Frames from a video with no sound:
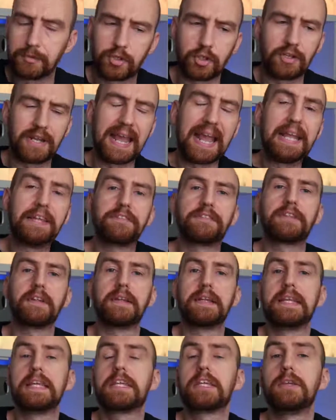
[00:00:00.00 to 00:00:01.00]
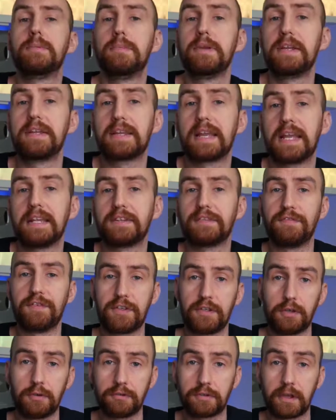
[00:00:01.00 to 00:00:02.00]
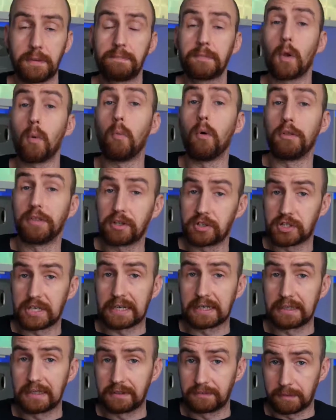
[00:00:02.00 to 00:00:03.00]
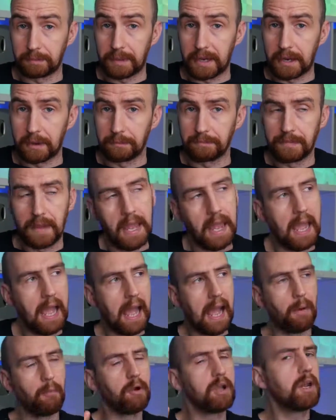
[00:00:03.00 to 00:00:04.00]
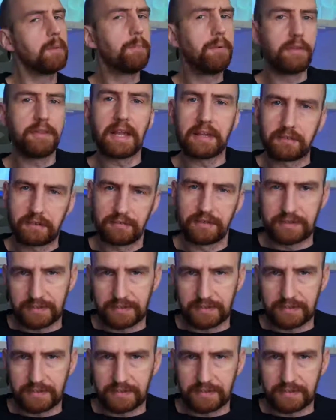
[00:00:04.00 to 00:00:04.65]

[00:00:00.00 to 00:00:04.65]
should instantly communicate to the user what the channel is about. And we're going to put that to the